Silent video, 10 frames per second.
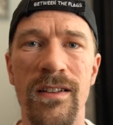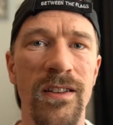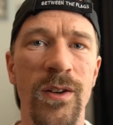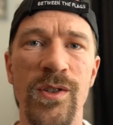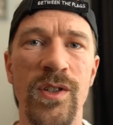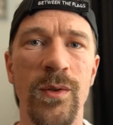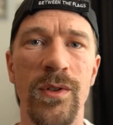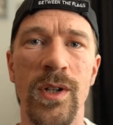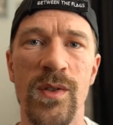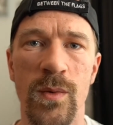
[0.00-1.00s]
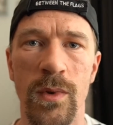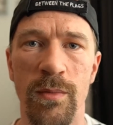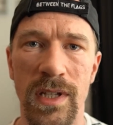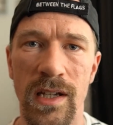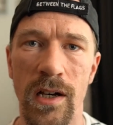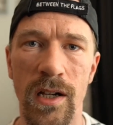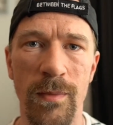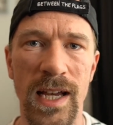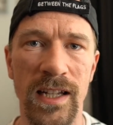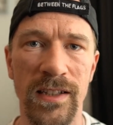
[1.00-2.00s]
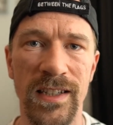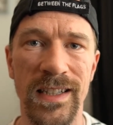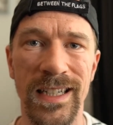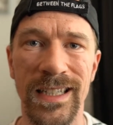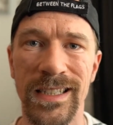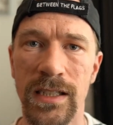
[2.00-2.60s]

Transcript: those two notes will be automatically linked.